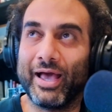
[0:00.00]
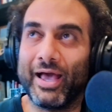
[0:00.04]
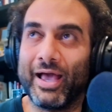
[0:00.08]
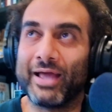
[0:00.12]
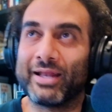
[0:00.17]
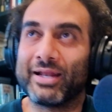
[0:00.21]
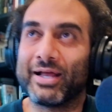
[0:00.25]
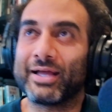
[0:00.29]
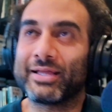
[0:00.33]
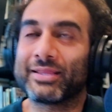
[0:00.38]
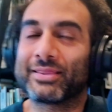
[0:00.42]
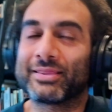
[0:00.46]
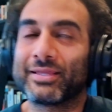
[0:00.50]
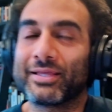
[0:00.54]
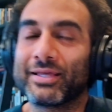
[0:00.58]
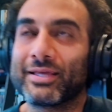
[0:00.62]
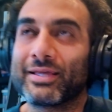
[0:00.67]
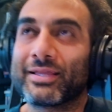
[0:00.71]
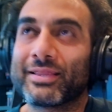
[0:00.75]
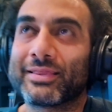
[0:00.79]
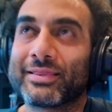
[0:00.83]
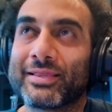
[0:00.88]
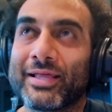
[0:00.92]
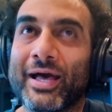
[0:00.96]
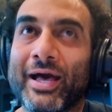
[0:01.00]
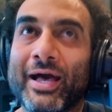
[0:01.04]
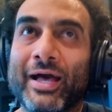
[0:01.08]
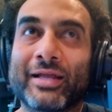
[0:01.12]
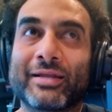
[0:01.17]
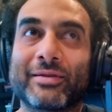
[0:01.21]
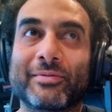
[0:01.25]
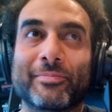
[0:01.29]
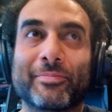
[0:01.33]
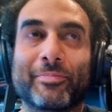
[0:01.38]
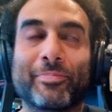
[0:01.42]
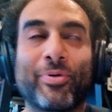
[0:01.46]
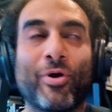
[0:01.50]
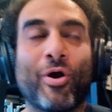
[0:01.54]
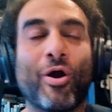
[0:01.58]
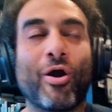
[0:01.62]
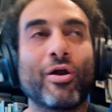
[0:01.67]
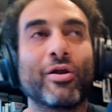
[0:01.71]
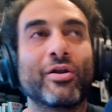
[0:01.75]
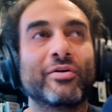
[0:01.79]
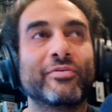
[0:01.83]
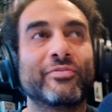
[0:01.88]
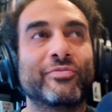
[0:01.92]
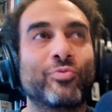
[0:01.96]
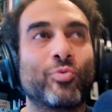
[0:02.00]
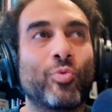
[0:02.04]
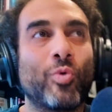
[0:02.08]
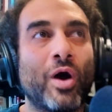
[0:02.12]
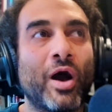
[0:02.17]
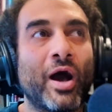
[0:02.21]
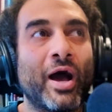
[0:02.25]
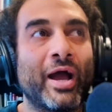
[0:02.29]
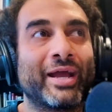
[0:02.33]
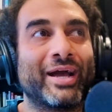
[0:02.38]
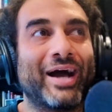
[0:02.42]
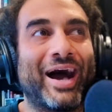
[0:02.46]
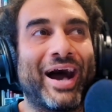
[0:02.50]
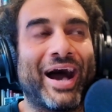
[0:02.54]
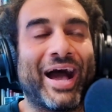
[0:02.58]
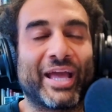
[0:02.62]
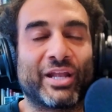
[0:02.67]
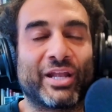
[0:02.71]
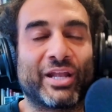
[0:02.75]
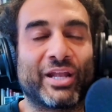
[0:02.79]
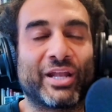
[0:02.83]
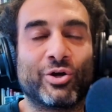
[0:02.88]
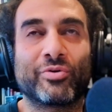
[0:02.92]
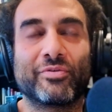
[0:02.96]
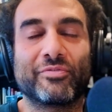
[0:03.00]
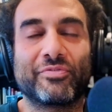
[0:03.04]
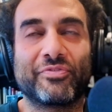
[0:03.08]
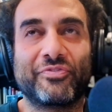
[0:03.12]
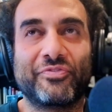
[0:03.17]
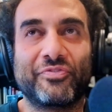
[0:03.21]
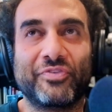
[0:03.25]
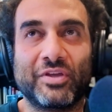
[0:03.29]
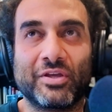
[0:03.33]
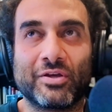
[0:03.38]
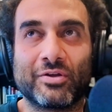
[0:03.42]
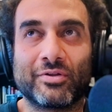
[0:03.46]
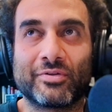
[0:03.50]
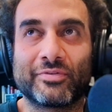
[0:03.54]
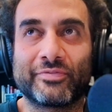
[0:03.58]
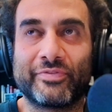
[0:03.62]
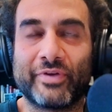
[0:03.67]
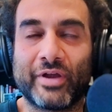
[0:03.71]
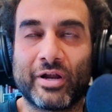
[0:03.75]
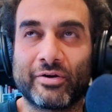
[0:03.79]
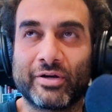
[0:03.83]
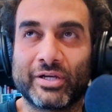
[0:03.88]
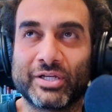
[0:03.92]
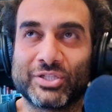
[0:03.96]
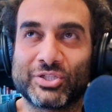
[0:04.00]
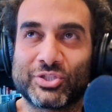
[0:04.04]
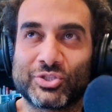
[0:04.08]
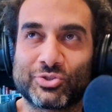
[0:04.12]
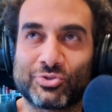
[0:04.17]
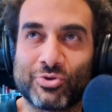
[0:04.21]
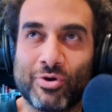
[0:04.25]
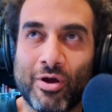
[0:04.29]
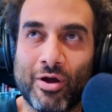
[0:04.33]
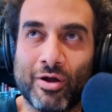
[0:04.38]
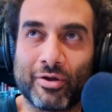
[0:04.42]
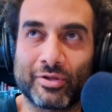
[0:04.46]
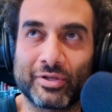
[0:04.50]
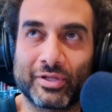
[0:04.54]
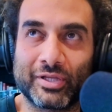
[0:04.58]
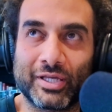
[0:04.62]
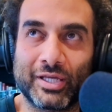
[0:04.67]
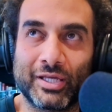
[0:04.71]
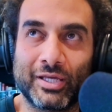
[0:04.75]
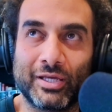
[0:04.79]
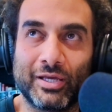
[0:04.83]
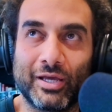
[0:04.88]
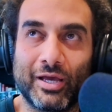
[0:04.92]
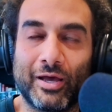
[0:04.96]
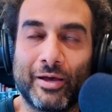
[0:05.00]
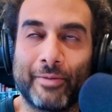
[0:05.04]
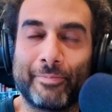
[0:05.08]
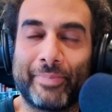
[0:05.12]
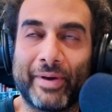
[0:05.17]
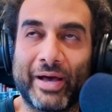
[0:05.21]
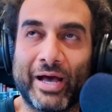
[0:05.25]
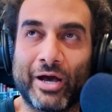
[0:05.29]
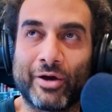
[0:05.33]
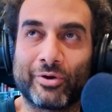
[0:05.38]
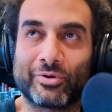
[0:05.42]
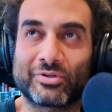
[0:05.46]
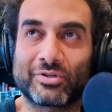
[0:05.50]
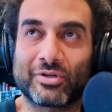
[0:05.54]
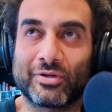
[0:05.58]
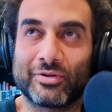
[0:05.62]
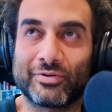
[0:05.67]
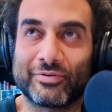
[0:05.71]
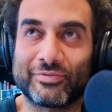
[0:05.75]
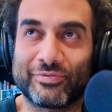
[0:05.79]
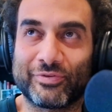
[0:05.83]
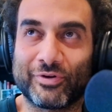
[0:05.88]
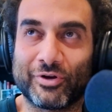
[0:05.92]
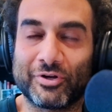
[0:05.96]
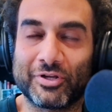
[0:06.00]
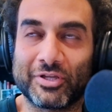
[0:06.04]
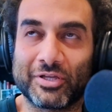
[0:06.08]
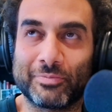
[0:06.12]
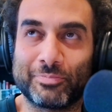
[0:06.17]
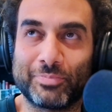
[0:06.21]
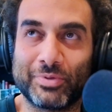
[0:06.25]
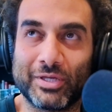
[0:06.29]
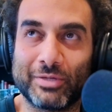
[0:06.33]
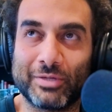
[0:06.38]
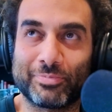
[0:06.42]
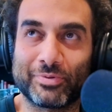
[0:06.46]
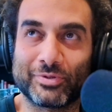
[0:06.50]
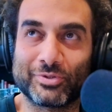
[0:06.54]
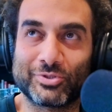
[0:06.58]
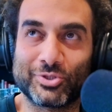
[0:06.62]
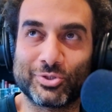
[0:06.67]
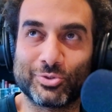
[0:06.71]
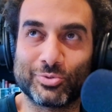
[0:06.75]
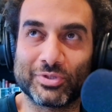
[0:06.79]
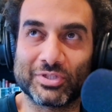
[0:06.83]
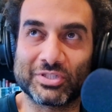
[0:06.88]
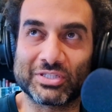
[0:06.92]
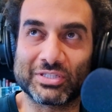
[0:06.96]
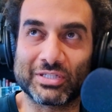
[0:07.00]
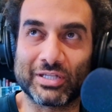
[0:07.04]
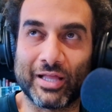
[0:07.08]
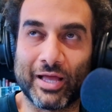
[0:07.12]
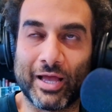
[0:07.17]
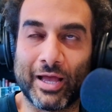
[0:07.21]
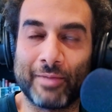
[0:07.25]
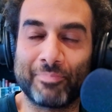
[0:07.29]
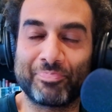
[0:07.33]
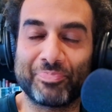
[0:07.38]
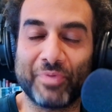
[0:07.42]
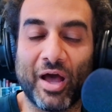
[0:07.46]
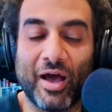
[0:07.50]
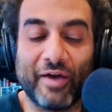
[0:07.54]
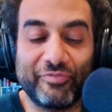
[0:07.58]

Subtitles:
And I think that part of why I don't feel very strongly about converting people to Islam,